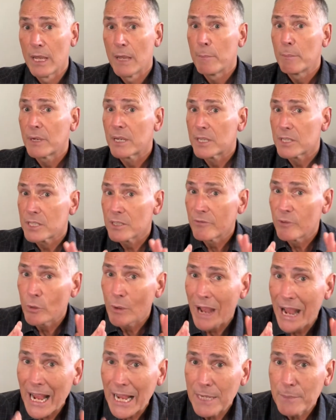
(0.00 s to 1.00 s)
because if you
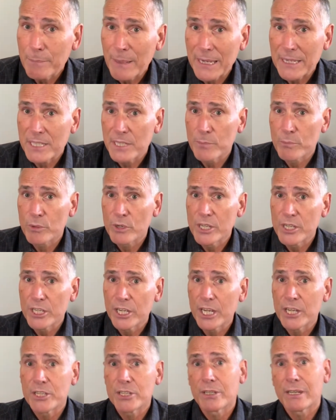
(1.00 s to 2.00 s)
add back
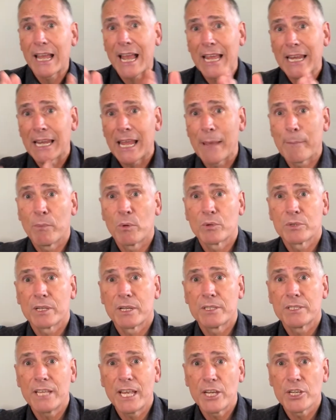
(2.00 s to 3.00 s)
depreciation and
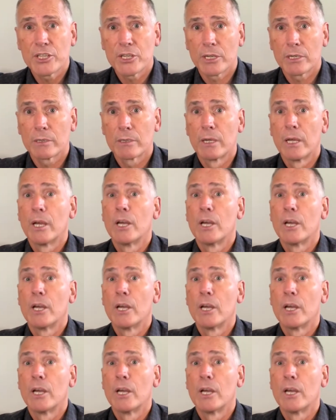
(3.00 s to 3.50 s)
amortization,